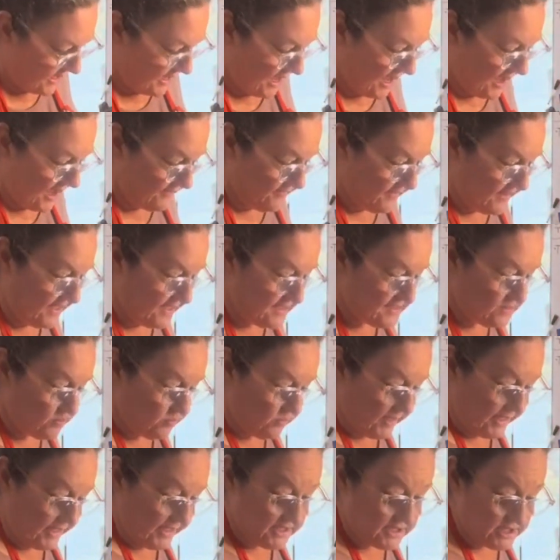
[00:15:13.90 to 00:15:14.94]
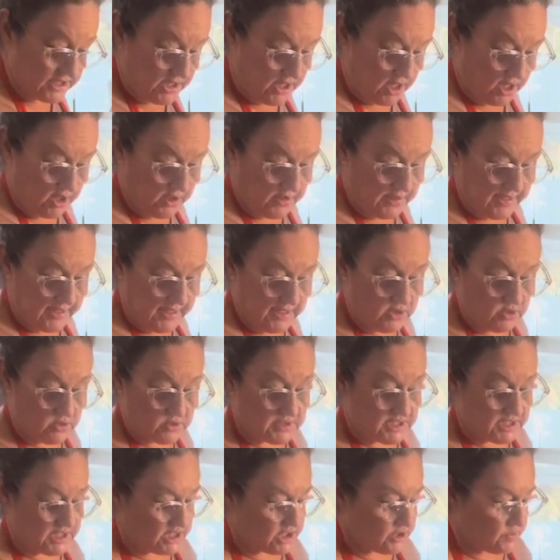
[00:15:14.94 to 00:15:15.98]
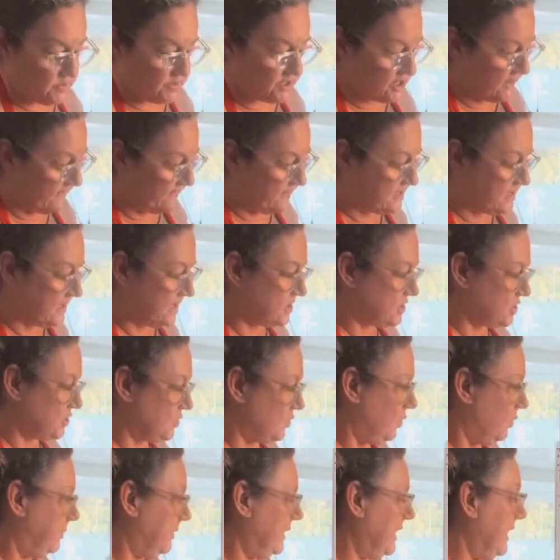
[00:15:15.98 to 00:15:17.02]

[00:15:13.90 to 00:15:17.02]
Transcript: and have these ready to go in your dish, whichever dish you're